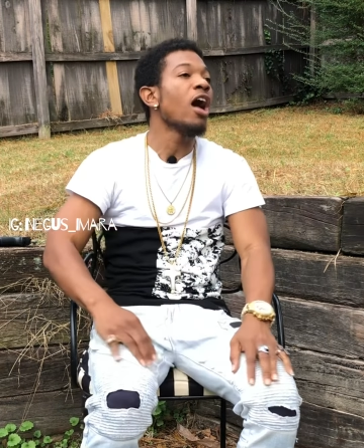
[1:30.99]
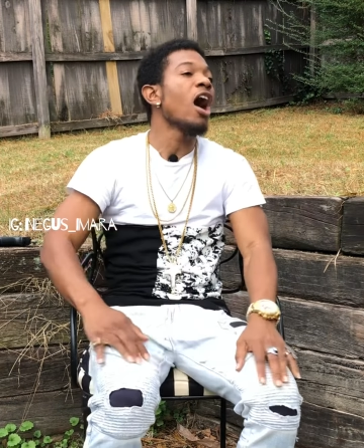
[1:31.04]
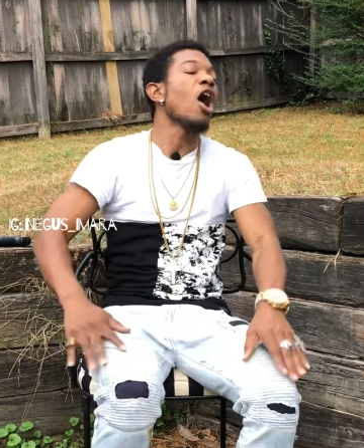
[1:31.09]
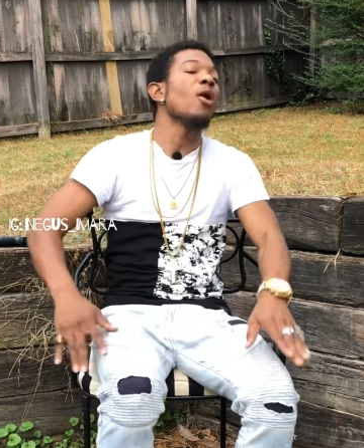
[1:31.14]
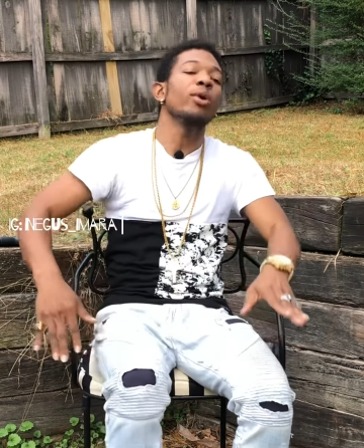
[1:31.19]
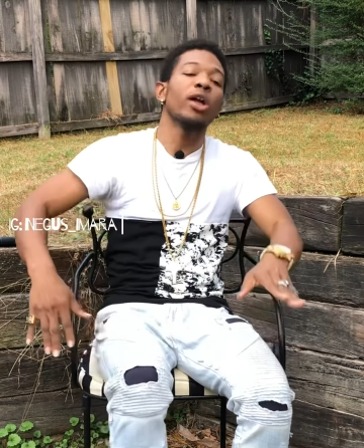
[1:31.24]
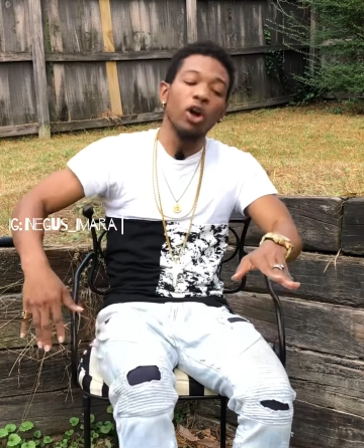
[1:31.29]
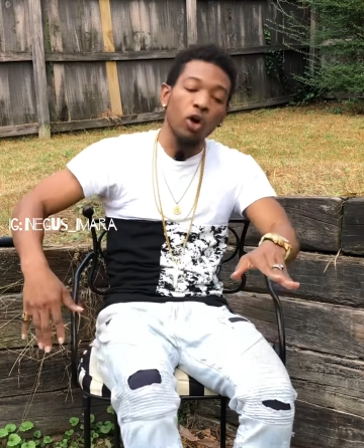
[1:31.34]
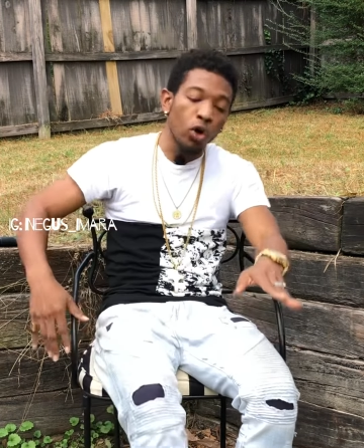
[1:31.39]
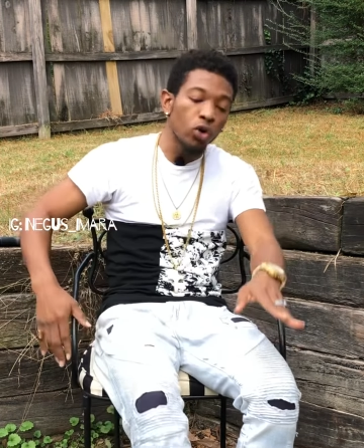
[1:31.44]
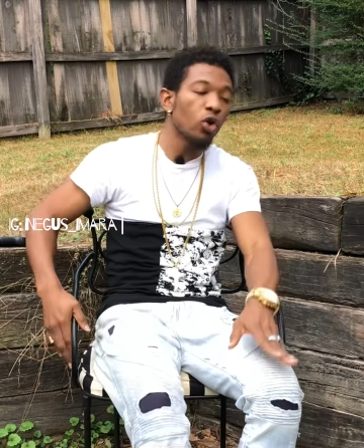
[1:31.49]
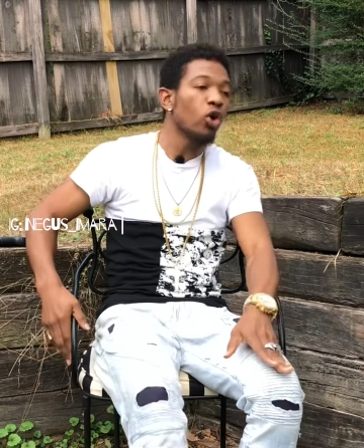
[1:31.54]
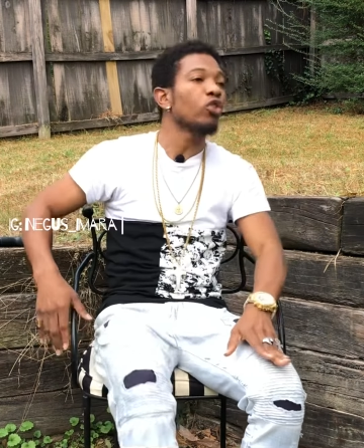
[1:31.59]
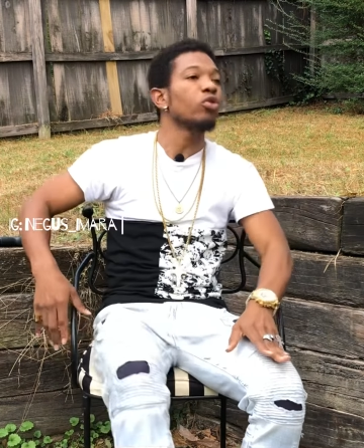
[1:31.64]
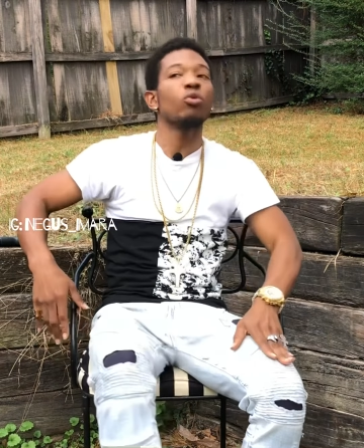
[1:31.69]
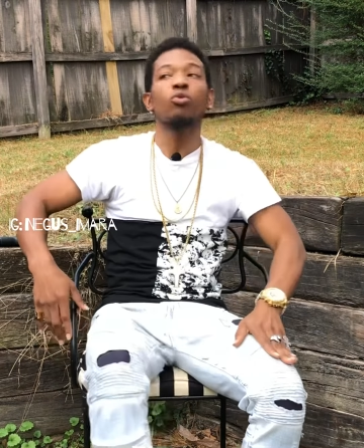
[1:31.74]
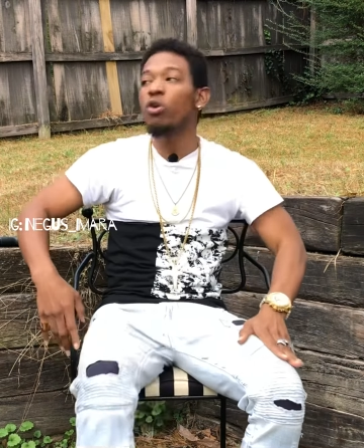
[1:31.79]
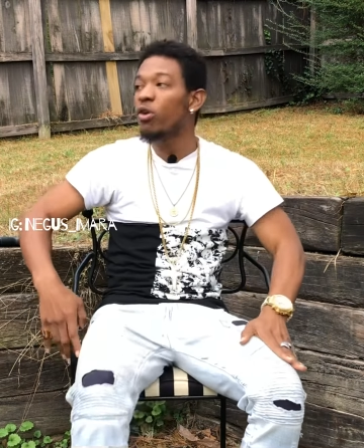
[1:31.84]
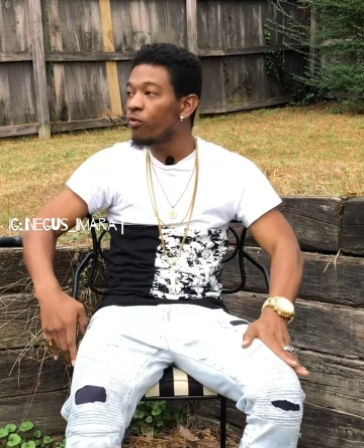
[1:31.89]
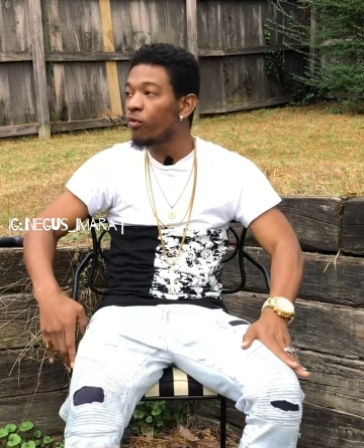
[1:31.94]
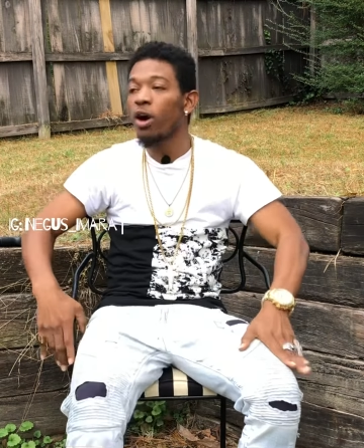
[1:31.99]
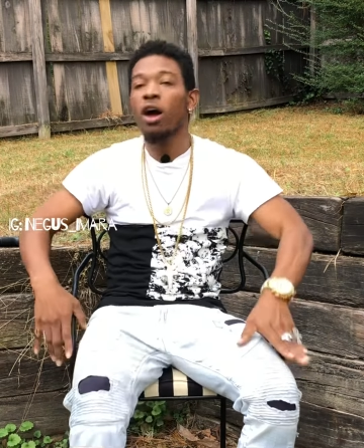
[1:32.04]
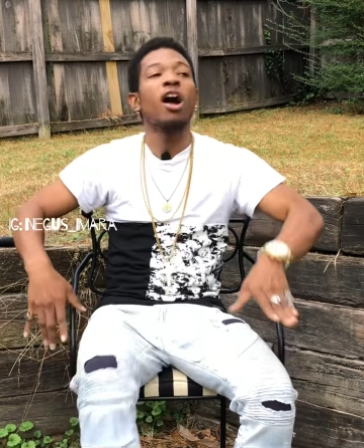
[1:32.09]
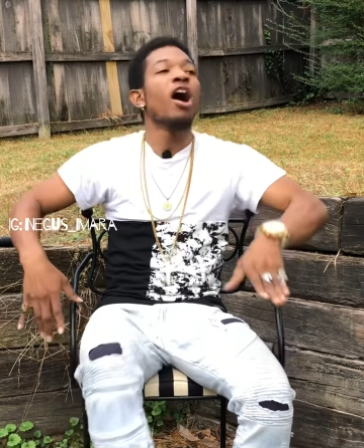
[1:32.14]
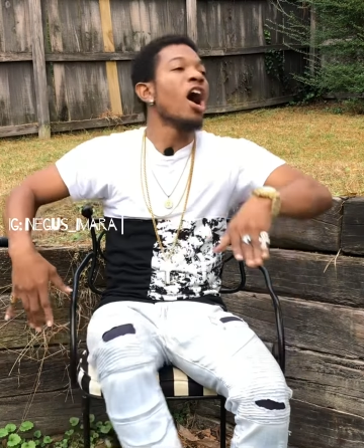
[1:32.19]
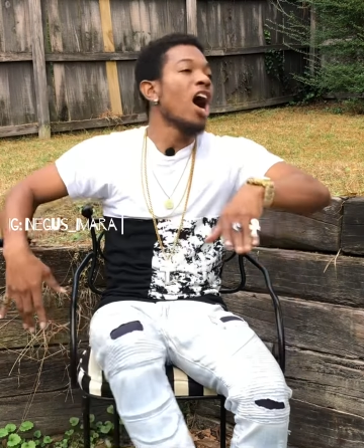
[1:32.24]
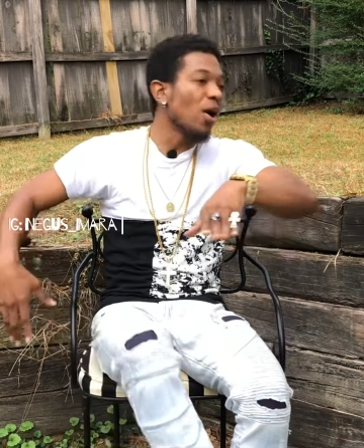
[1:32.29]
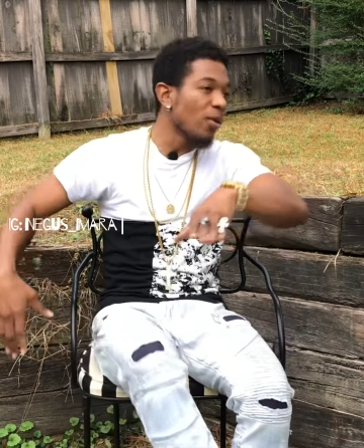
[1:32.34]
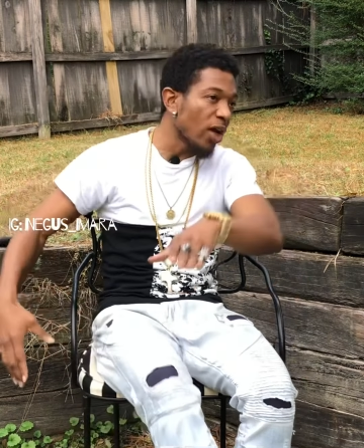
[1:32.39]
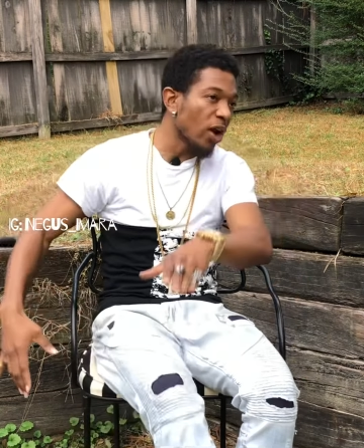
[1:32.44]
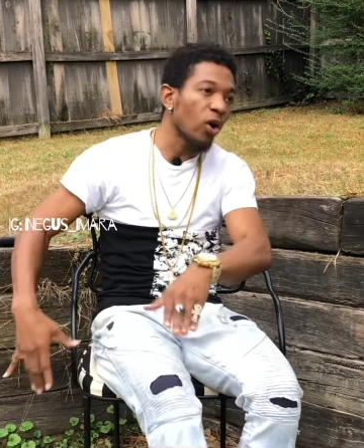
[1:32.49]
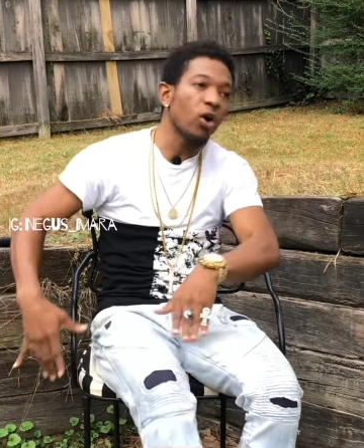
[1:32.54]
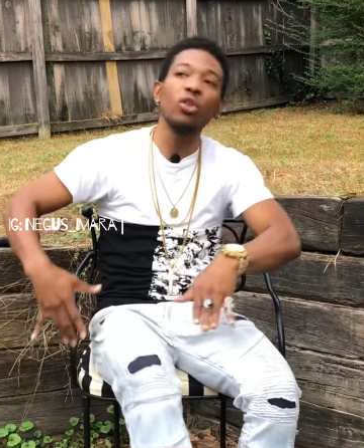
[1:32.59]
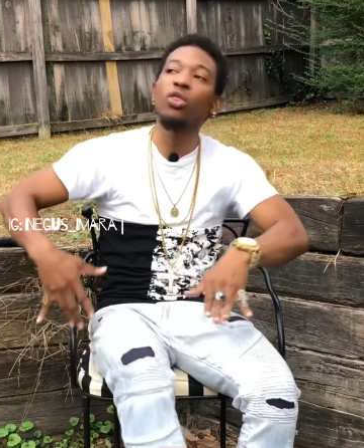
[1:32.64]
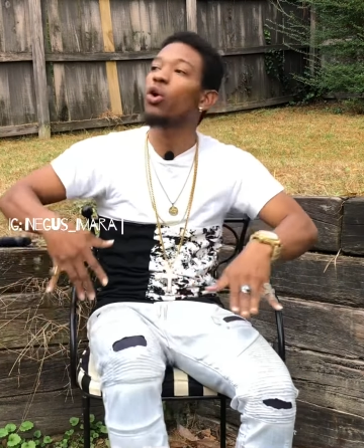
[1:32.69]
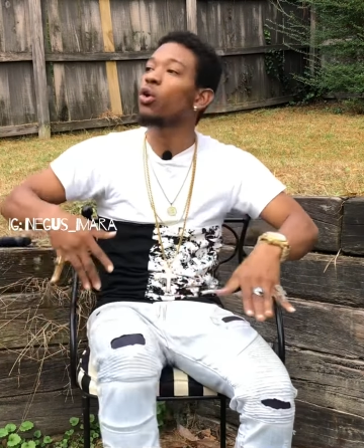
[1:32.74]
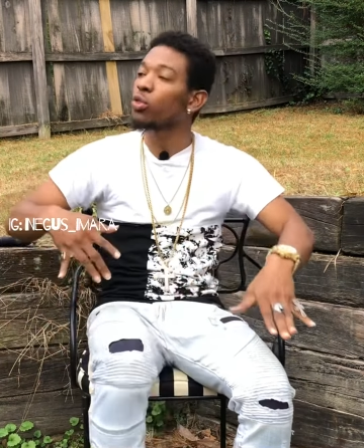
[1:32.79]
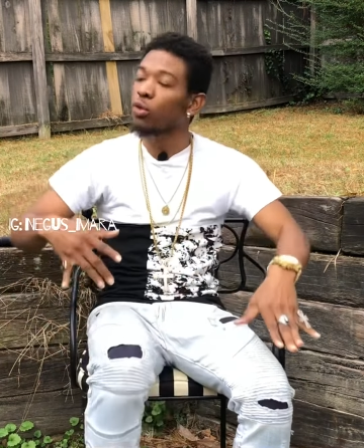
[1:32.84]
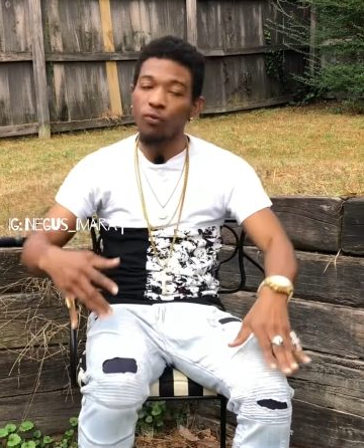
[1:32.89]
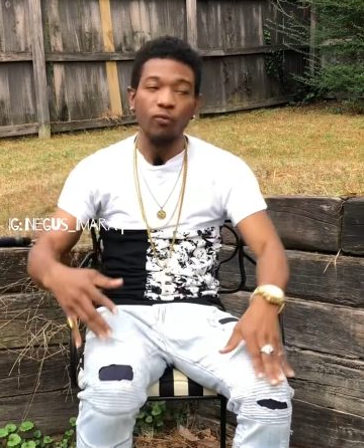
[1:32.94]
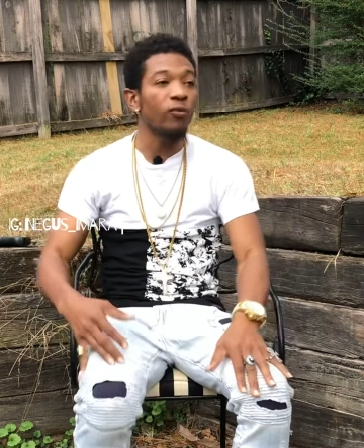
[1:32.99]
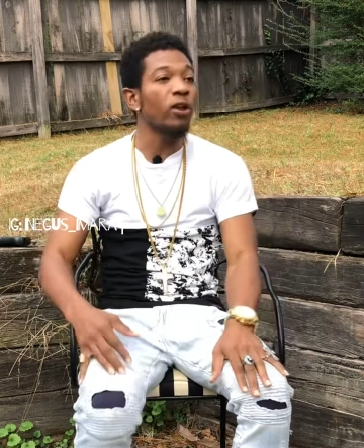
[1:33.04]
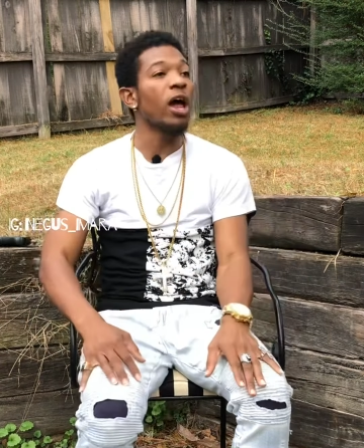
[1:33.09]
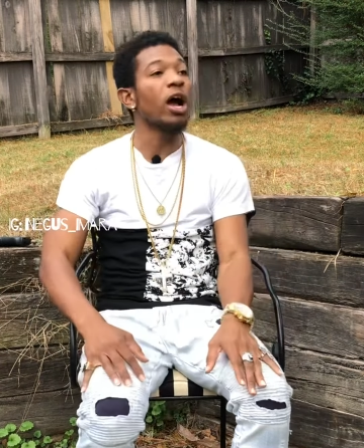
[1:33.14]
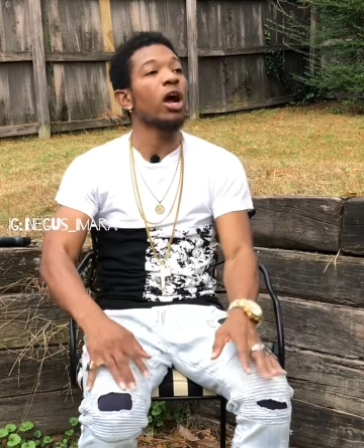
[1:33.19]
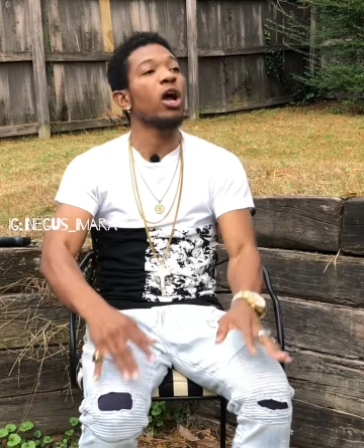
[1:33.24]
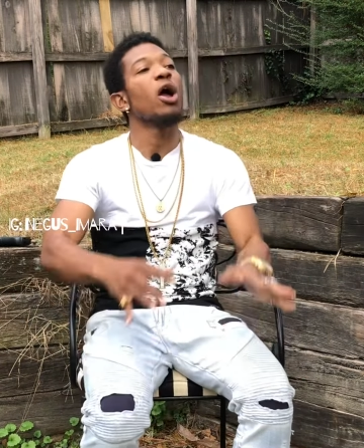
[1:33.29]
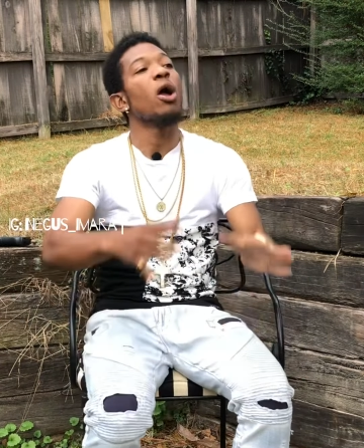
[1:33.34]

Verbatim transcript: and we are go down the river, and we are go down the flank,